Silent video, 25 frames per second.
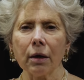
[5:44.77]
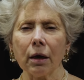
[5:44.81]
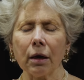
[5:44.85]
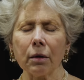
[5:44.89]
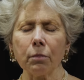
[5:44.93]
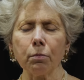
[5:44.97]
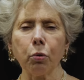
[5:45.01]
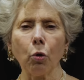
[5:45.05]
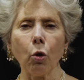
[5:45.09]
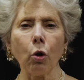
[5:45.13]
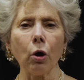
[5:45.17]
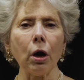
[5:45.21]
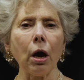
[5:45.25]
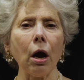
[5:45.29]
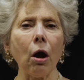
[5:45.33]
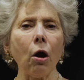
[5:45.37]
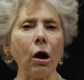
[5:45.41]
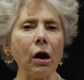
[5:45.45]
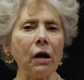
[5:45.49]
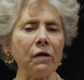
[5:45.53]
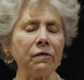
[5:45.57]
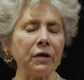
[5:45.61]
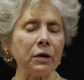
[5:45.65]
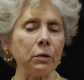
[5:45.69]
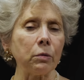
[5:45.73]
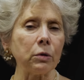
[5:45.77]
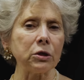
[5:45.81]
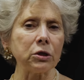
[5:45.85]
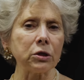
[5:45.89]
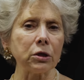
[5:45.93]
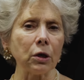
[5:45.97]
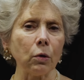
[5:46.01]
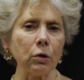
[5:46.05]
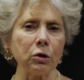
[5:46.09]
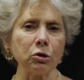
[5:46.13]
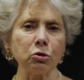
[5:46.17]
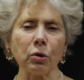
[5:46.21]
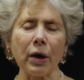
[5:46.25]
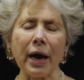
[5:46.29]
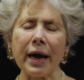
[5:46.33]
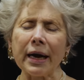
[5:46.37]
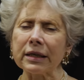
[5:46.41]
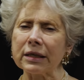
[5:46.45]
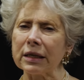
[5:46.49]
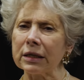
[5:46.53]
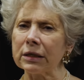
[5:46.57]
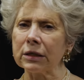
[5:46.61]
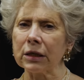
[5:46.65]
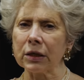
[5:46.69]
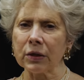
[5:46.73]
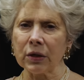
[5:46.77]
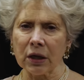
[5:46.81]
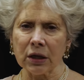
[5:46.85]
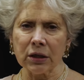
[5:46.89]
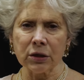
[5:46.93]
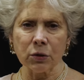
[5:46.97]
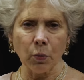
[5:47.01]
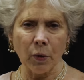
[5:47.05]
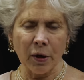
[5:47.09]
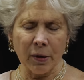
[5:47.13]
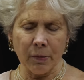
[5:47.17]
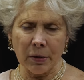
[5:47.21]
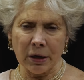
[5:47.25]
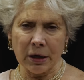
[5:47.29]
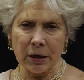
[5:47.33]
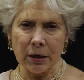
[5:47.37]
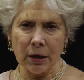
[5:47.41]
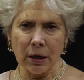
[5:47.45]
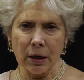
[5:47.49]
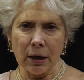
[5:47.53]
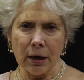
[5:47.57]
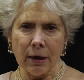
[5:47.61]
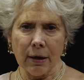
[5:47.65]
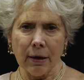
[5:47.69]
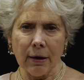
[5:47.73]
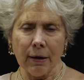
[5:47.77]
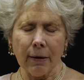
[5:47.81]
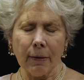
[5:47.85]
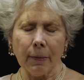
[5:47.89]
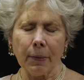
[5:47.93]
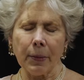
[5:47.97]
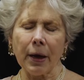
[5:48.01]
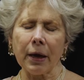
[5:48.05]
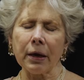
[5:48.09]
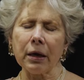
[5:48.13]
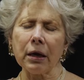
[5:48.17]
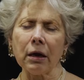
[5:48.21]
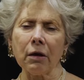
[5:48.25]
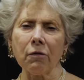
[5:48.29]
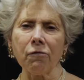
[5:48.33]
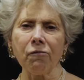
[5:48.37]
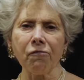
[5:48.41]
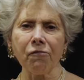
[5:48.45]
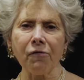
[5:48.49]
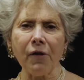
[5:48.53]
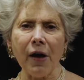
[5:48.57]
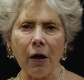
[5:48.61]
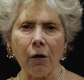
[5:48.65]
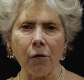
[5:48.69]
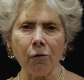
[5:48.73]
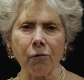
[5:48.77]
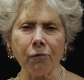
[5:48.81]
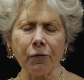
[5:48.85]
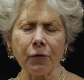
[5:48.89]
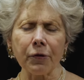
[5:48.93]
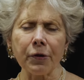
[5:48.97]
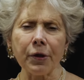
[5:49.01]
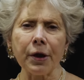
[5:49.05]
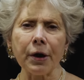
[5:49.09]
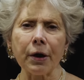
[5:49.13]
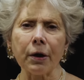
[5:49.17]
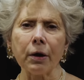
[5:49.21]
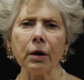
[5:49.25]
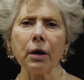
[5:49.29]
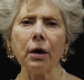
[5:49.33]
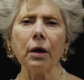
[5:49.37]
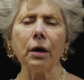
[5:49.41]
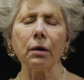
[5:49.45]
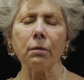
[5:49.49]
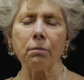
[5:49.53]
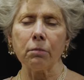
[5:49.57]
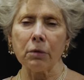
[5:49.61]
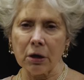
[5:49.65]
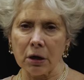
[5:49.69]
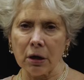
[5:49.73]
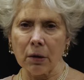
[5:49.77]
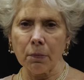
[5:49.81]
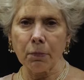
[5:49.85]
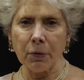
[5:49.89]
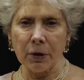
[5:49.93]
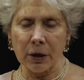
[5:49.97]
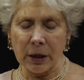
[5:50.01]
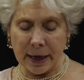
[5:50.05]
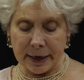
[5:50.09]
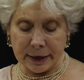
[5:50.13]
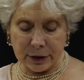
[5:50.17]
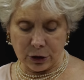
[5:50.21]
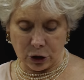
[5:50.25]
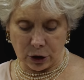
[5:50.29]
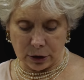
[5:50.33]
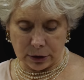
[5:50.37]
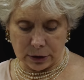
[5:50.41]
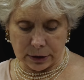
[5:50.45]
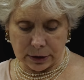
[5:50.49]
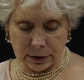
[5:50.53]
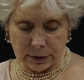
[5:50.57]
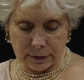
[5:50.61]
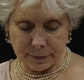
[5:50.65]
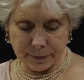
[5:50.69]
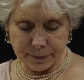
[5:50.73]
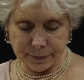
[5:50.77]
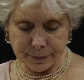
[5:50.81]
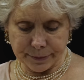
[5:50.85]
And poor Harvey was so attracted to these women that he fell for their manipulations.